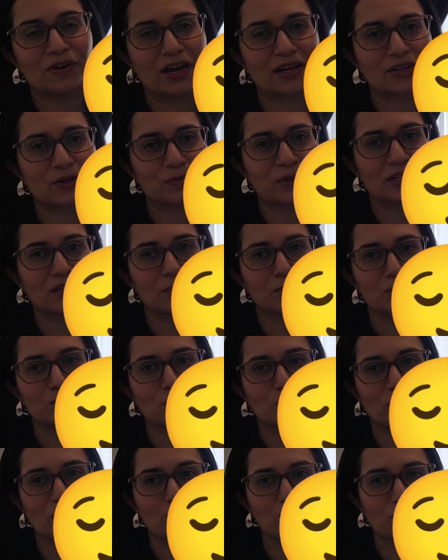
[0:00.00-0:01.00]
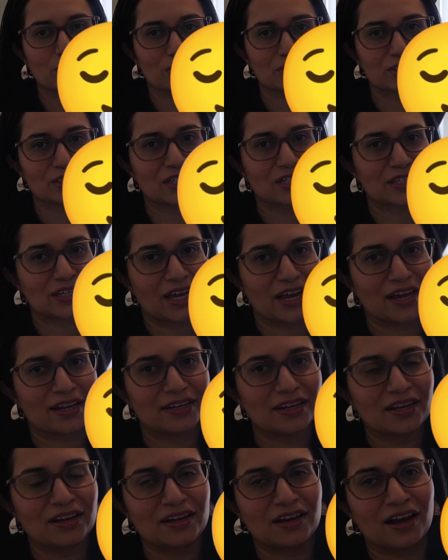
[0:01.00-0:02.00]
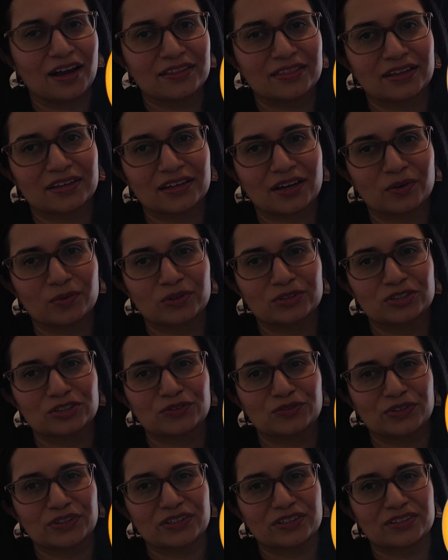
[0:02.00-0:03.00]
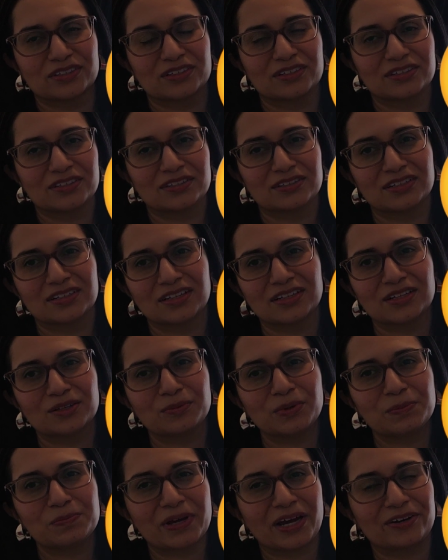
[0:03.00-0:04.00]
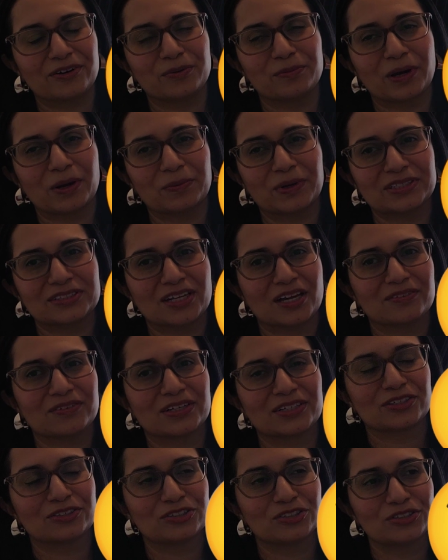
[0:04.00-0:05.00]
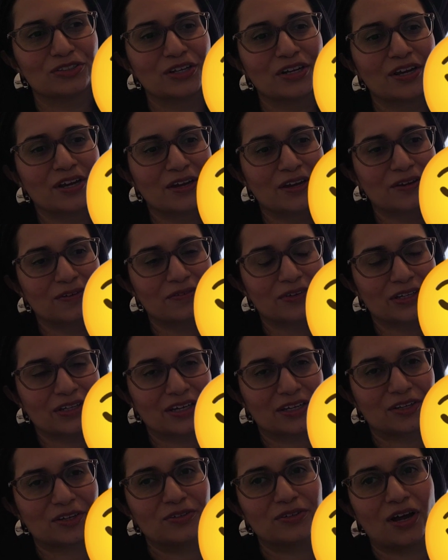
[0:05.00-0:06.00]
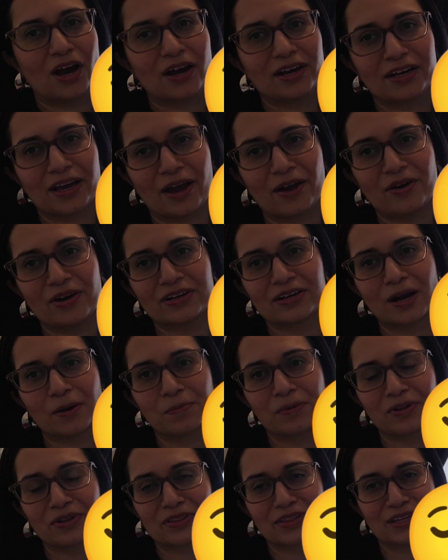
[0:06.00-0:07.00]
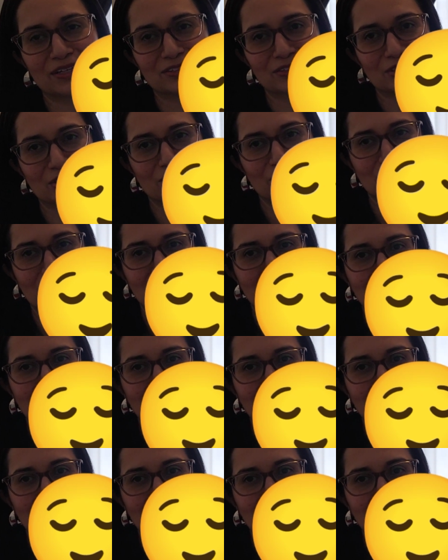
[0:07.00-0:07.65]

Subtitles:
I could become a morning person again, I think I would just feel a little bit better about myself. you just feel like you knock out a couple of things early in